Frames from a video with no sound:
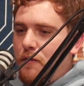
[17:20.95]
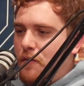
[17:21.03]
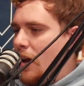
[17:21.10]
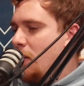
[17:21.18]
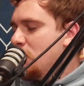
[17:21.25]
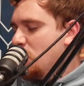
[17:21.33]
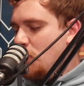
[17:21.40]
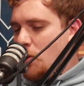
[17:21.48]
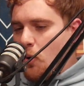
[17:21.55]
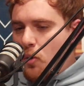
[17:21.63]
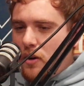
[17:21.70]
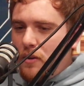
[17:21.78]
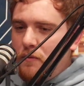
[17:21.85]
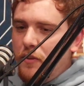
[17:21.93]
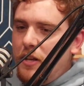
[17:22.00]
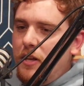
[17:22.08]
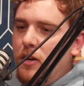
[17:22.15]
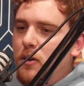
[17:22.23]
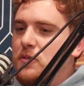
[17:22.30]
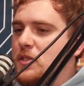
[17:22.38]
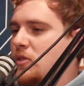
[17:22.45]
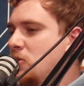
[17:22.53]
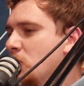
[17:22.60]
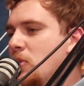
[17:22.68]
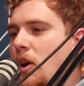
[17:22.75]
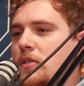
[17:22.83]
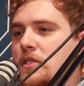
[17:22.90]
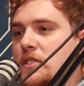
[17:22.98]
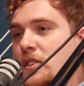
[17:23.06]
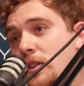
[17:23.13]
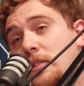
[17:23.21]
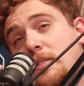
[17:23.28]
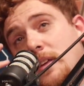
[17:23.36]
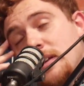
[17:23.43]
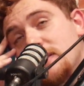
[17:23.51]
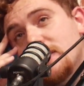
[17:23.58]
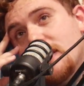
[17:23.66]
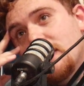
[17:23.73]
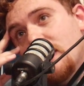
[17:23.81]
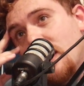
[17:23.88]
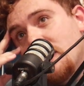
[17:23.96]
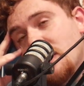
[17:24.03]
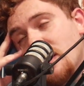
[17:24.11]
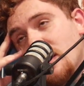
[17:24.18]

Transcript: and I was recording videos and doing all these other things, and then